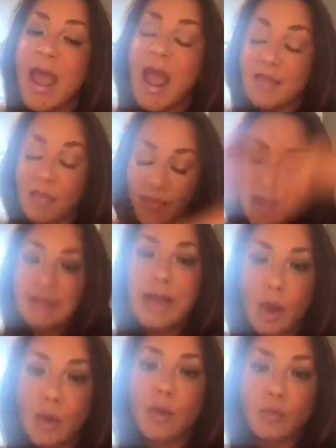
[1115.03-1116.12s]
And then that's
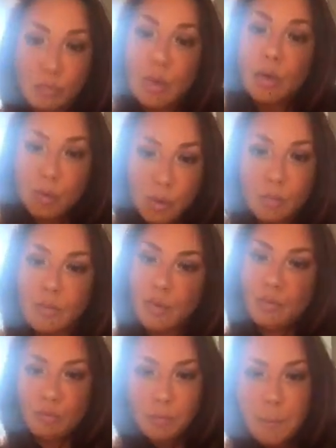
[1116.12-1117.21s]
how
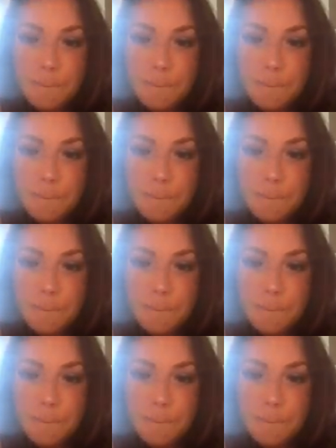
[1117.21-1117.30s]
you